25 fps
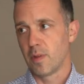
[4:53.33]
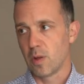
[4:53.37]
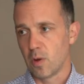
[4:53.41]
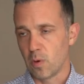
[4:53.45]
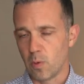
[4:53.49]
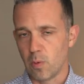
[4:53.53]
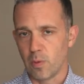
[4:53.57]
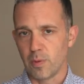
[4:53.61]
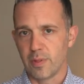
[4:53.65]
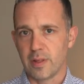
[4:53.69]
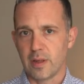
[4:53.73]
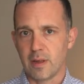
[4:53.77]

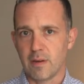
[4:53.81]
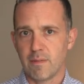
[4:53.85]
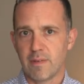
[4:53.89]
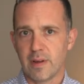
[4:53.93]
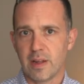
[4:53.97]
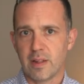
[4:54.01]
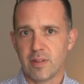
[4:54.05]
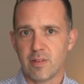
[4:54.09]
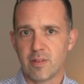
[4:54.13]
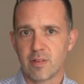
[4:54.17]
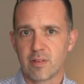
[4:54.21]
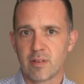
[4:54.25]
or the
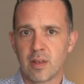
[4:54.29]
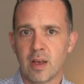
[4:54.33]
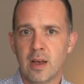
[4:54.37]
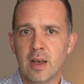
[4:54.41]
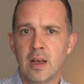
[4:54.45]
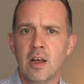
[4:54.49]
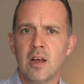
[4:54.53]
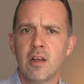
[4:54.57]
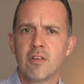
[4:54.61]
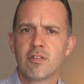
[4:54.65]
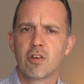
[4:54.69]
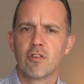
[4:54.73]
events.
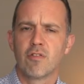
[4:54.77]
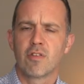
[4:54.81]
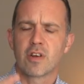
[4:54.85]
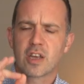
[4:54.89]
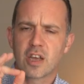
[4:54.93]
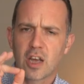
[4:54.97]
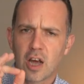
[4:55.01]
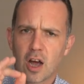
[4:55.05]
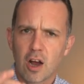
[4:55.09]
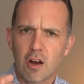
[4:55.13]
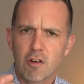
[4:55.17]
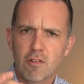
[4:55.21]
So
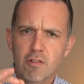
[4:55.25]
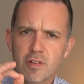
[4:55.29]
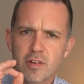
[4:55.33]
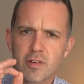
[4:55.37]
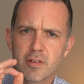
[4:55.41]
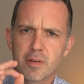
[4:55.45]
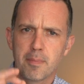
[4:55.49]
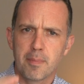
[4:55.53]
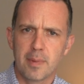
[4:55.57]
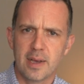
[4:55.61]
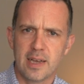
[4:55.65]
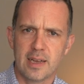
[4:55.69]

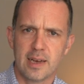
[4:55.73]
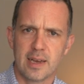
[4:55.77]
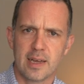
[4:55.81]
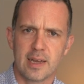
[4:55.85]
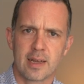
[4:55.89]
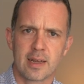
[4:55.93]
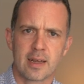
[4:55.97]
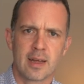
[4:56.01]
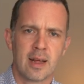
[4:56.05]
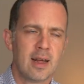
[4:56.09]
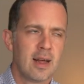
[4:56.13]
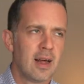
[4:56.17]
recurrent
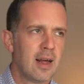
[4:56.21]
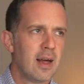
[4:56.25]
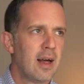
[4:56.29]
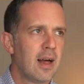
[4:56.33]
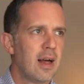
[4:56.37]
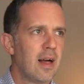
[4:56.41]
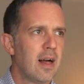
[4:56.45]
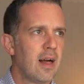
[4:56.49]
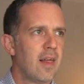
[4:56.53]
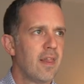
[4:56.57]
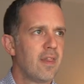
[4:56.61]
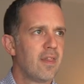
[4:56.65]
meaning
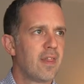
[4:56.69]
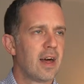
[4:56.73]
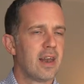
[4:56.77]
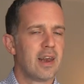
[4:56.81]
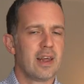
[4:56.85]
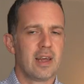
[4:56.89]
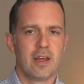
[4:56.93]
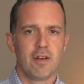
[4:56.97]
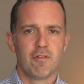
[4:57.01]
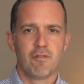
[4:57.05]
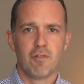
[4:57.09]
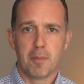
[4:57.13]
that
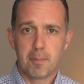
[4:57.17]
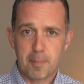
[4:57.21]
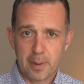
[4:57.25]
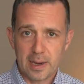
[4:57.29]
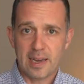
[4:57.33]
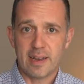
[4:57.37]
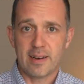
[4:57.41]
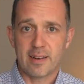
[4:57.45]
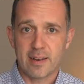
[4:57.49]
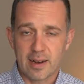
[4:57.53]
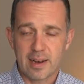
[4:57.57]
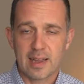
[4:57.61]
it
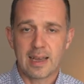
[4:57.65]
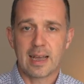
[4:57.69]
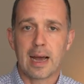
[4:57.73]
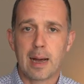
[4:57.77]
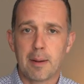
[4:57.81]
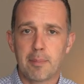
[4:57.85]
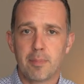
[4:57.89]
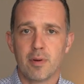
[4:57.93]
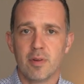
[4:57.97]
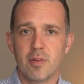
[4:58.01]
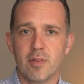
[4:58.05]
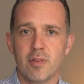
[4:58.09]
repeatedly
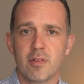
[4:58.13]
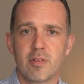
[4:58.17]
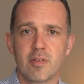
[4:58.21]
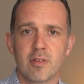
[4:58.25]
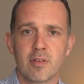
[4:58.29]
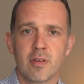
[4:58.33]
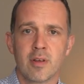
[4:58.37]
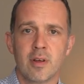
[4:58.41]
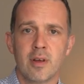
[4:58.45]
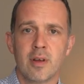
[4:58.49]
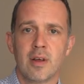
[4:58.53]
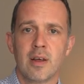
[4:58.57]
happens.
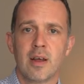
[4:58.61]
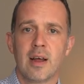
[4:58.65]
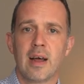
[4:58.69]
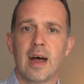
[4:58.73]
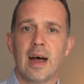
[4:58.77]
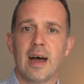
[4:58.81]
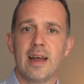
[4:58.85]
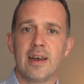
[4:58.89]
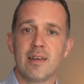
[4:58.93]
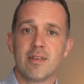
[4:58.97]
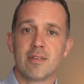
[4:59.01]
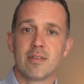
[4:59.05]

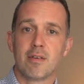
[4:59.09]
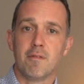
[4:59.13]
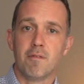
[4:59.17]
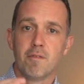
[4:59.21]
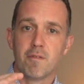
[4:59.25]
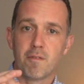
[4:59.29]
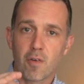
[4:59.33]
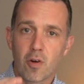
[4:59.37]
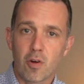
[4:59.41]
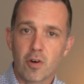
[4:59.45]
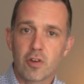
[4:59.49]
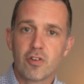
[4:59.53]
And it's
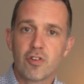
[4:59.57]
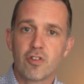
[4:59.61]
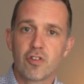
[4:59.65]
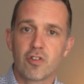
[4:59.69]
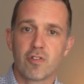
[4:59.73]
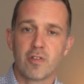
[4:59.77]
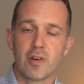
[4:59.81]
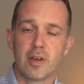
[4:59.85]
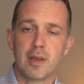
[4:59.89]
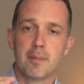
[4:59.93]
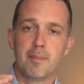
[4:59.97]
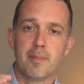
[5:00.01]

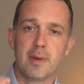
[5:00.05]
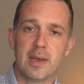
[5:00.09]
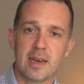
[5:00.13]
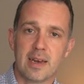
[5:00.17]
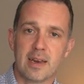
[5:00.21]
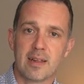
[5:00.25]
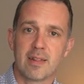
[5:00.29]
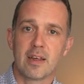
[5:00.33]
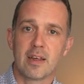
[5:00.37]
involuntary, meaning